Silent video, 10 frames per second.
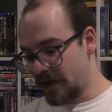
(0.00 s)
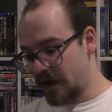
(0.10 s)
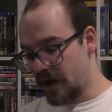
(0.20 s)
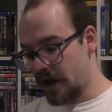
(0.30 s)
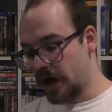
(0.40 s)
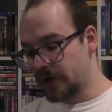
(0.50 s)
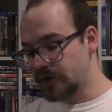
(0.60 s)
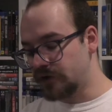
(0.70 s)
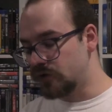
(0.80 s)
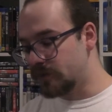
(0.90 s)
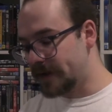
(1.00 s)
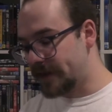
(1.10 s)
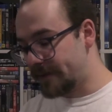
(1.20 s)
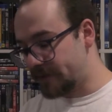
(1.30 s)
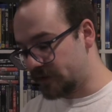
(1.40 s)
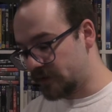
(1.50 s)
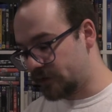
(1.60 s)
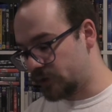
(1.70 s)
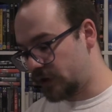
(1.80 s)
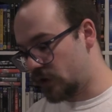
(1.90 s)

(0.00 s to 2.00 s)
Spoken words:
I only knew about that because I've already